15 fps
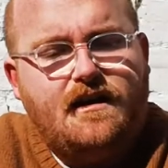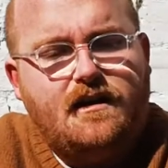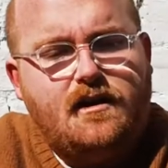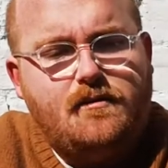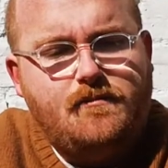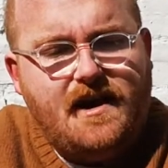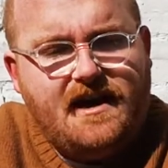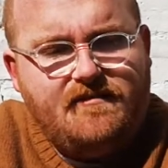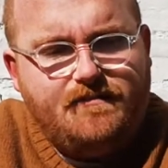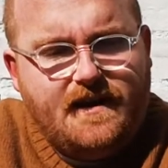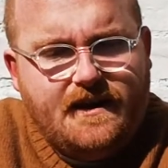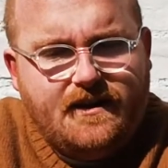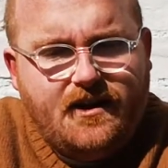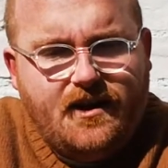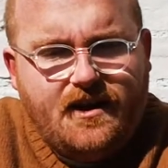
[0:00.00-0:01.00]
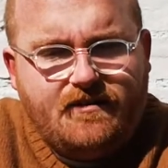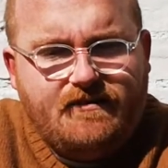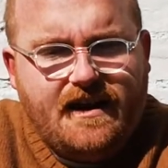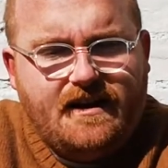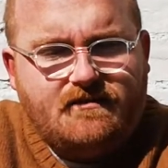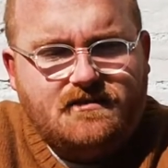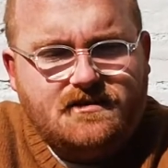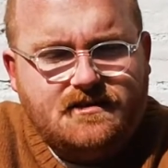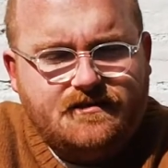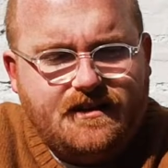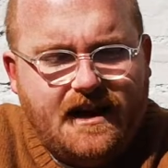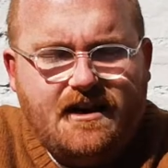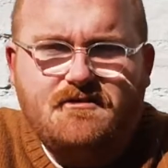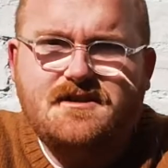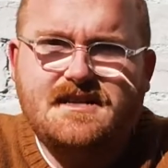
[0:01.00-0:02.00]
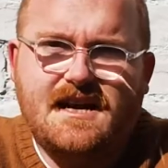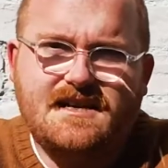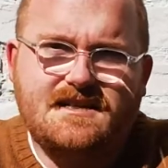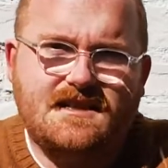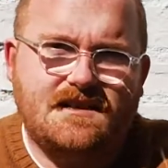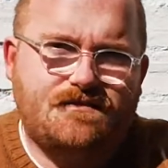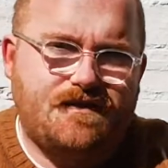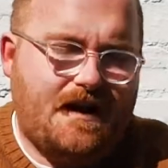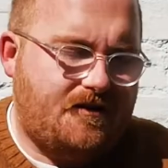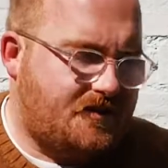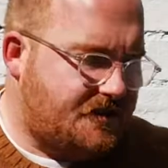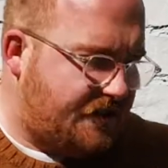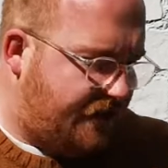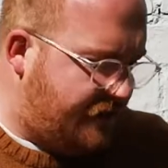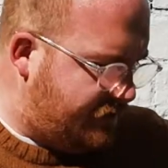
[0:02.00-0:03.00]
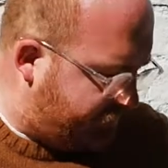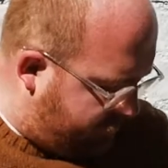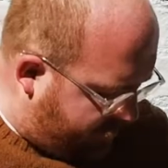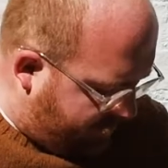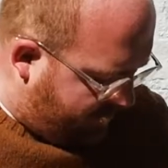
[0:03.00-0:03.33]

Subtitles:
You may have been going around irritating the Pharisees.